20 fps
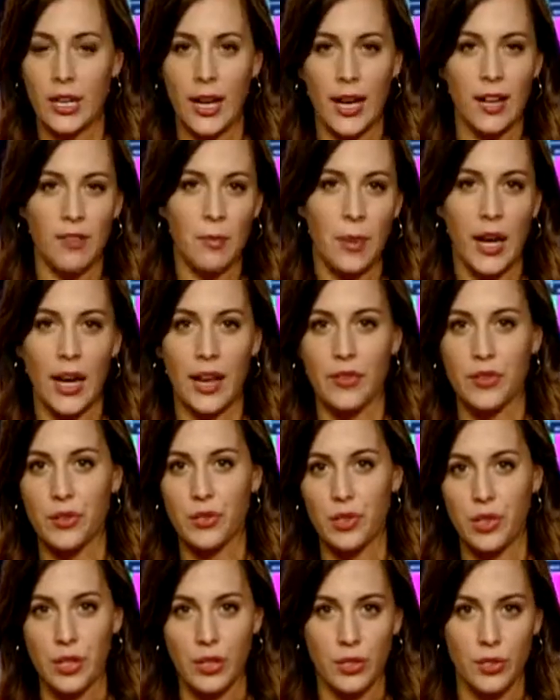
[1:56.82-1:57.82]
kind of behind the
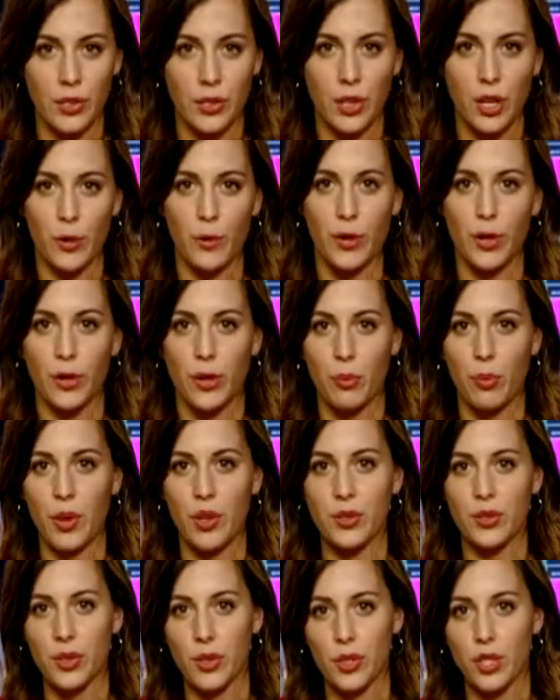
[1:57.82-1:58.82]
scenes here. We know the
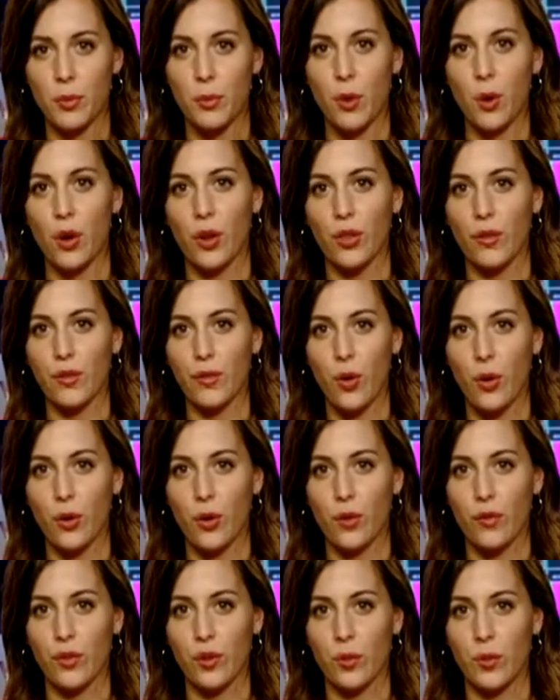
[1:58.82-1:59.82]
president spoke on the
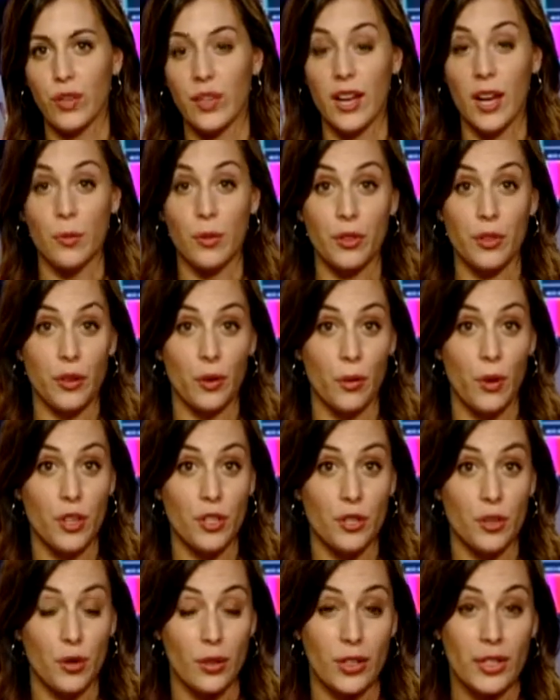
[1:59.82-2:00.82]
phone over the weekend with
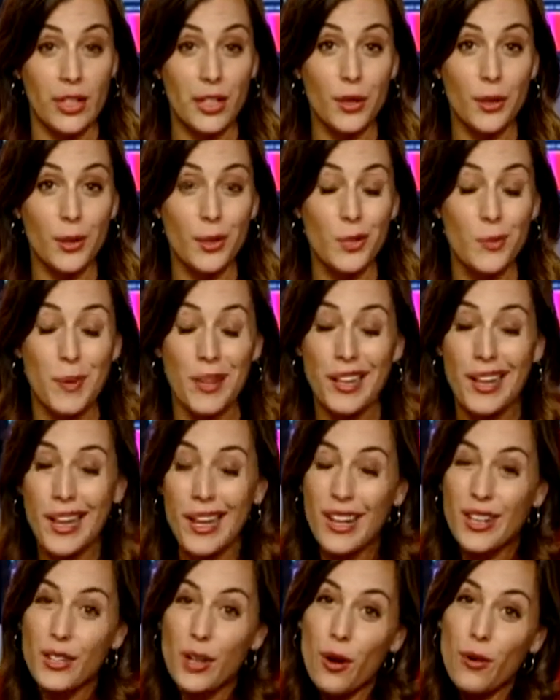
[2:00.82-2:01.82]
congressional leaders, but
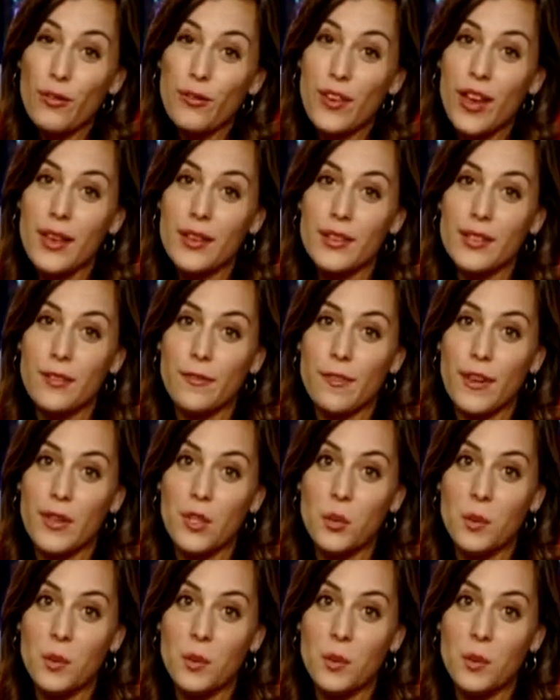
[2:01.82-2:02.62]
no face to face